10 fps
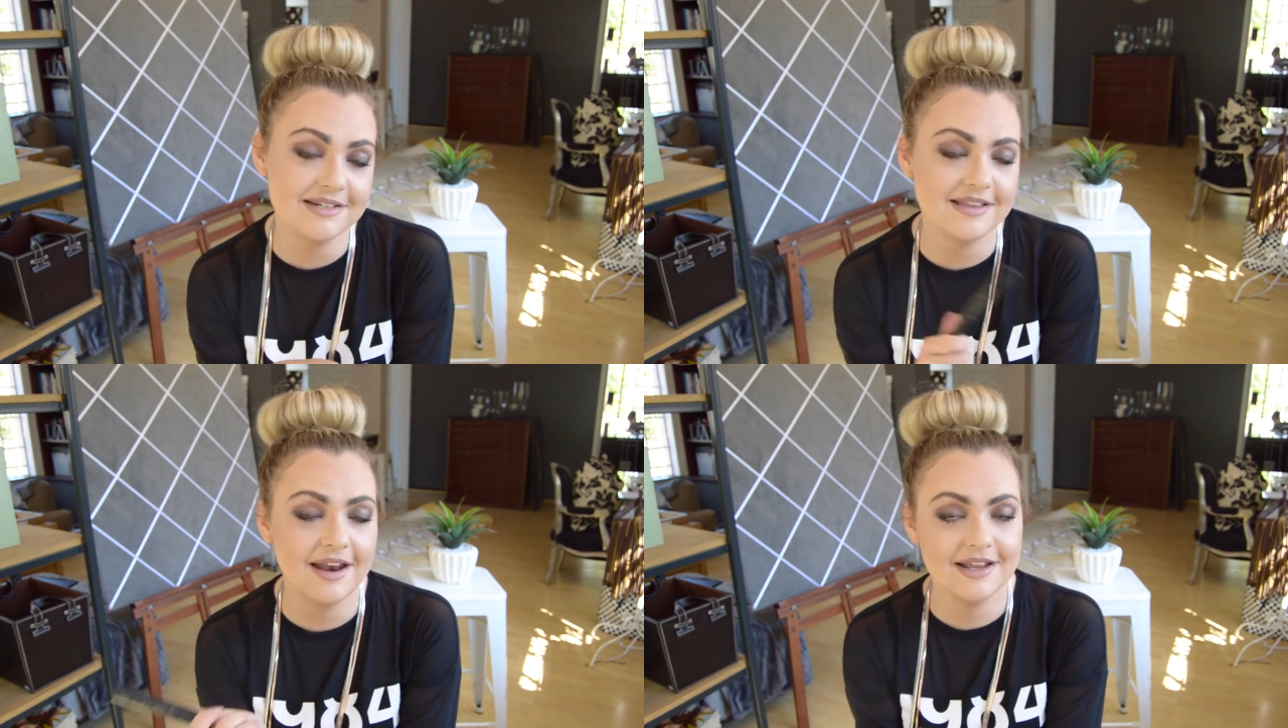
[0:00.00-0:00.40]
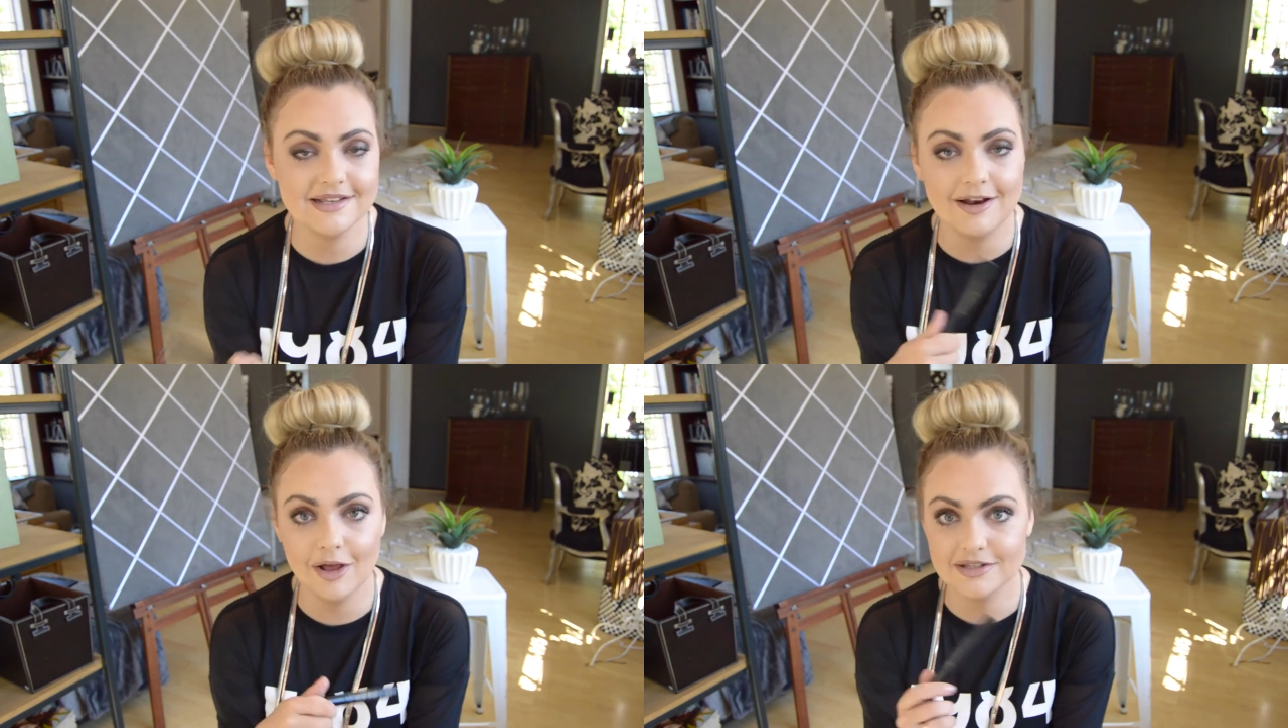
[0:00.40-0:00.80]
that
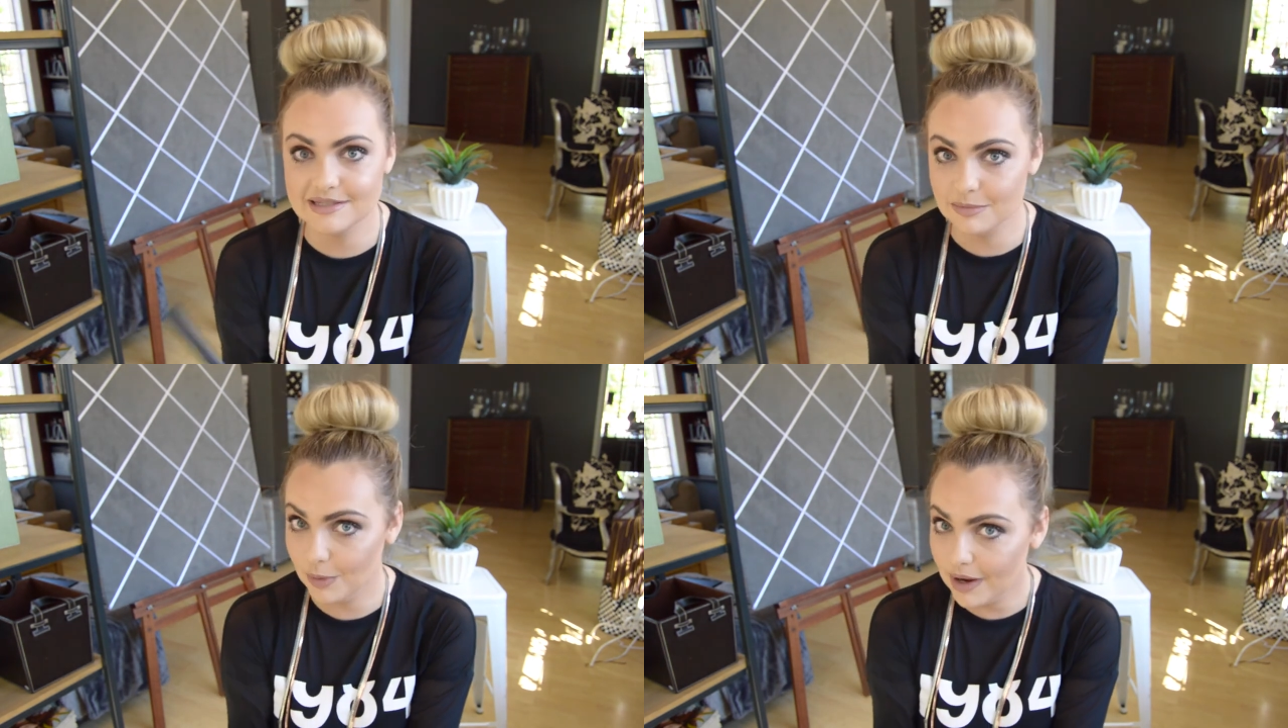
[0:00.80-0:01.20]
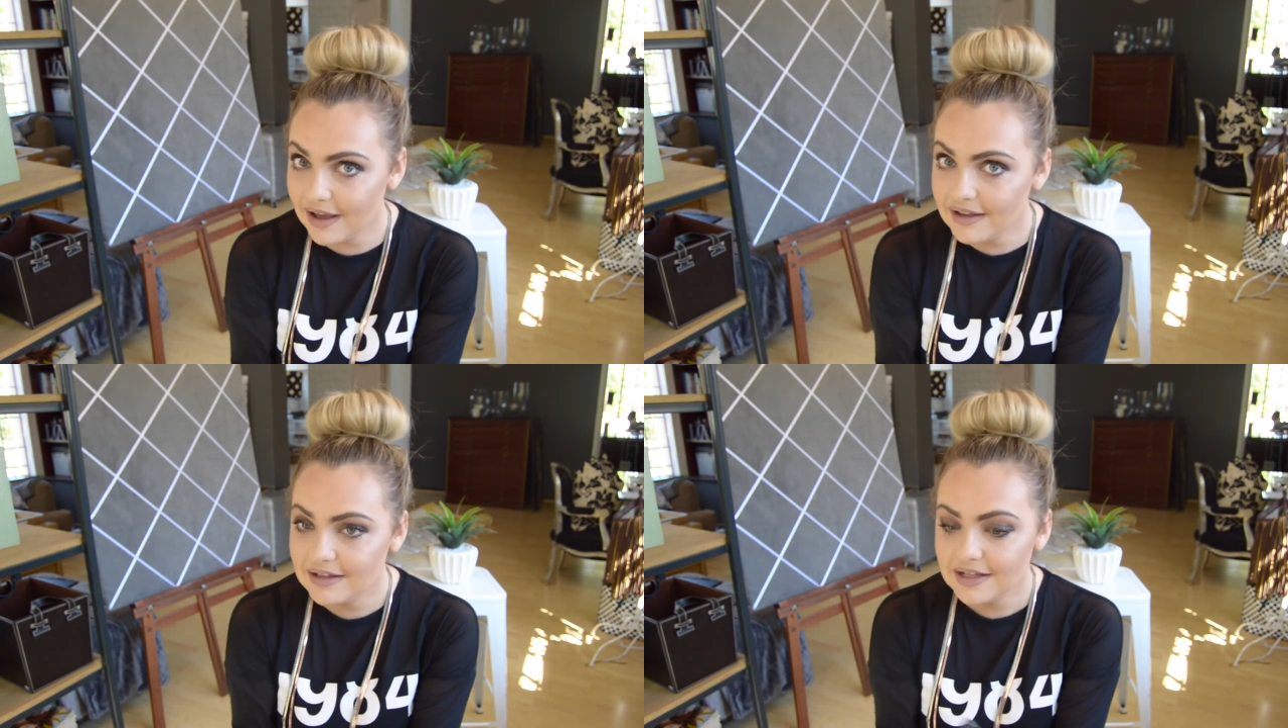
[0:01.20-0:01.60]
is a lot
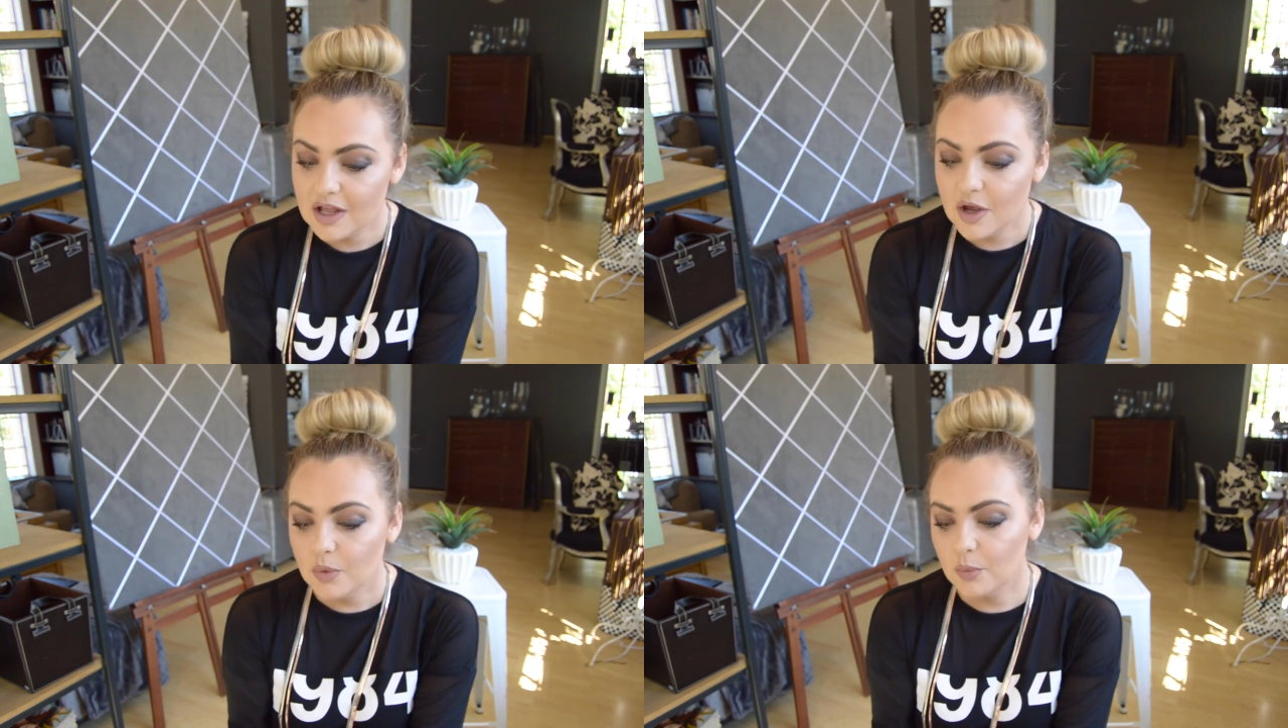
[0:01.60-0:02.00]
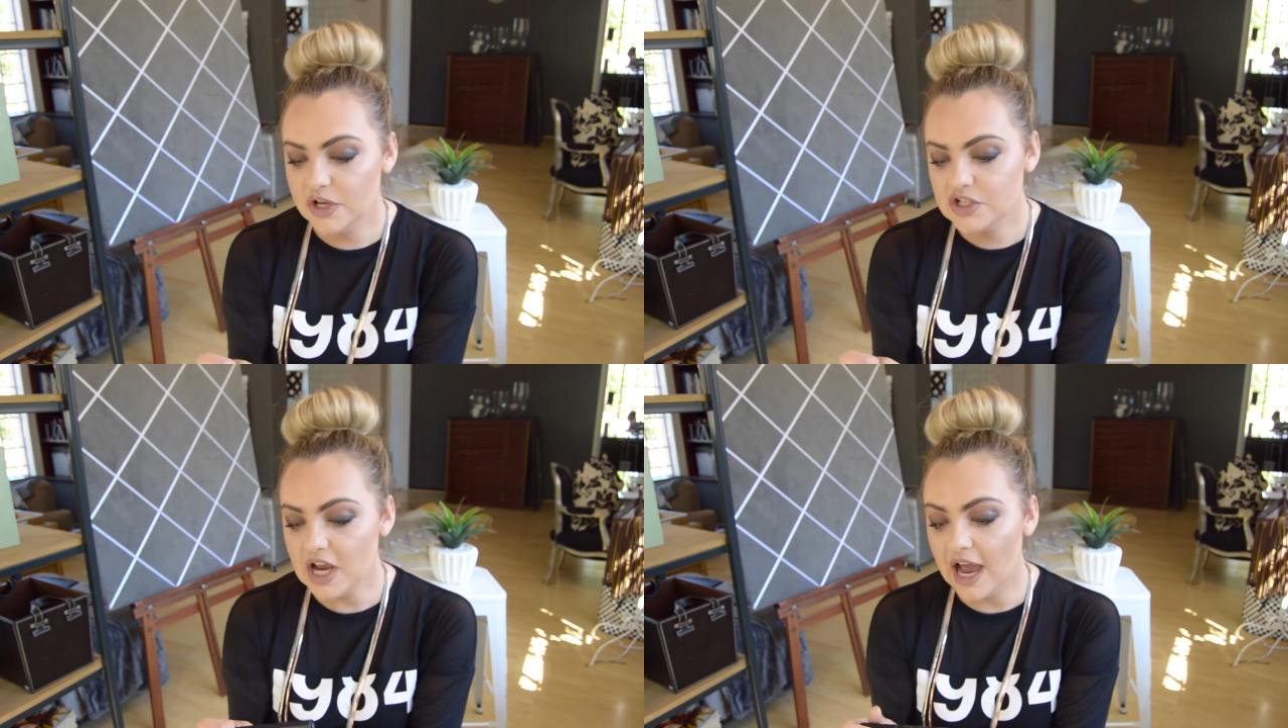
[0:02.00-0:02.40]
smaller, which